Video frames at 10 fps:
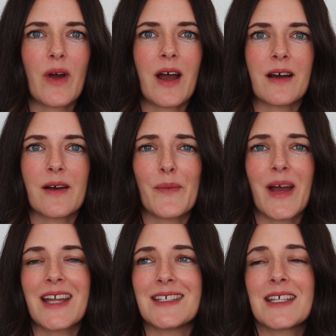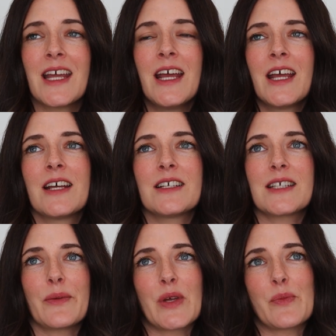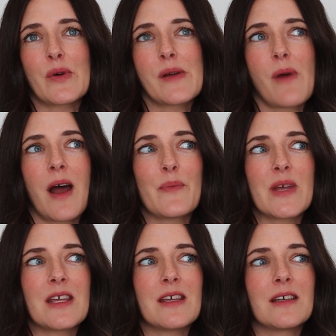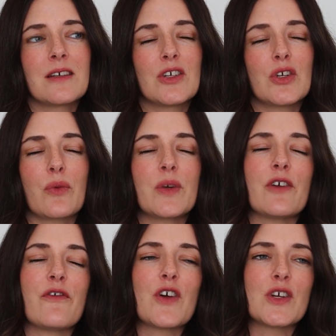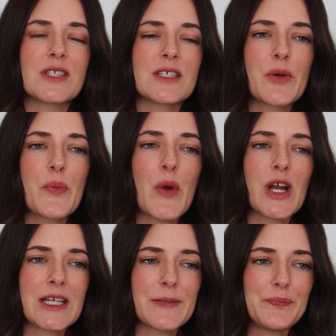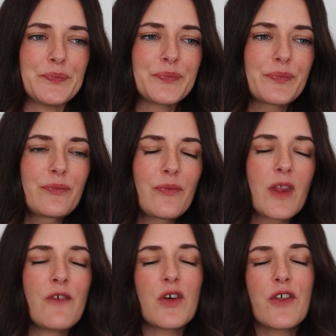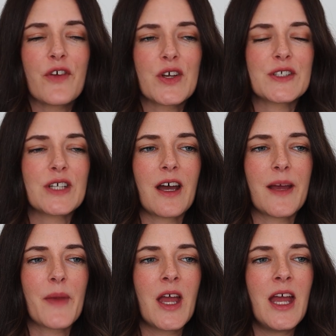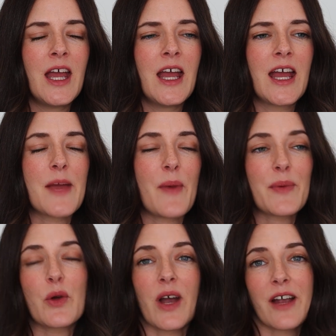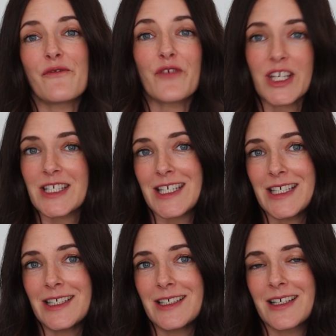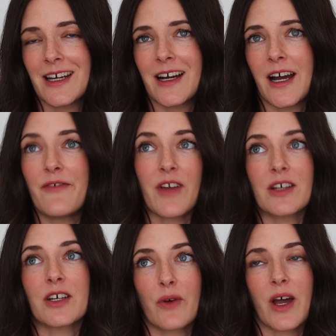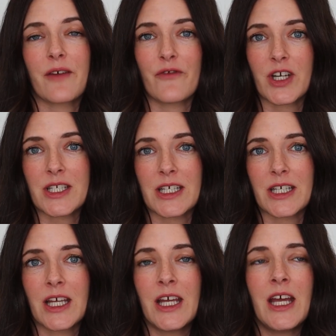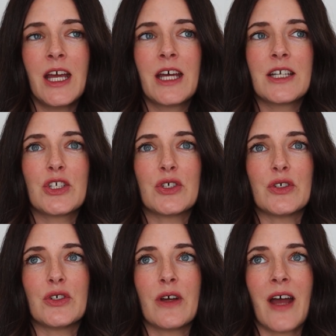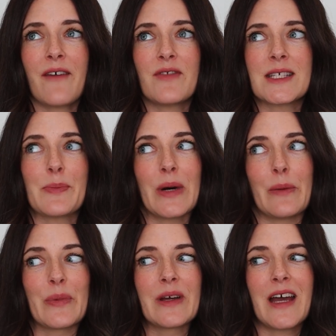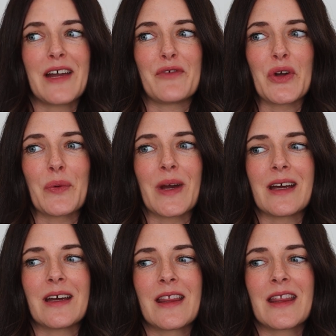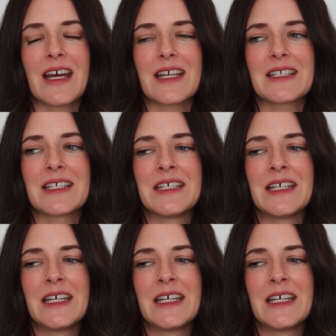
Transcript: And some people, it might be, when you're first pregnant for the first time, it might be quite confronting. I found it quite confronting to have this bump out of nowhere that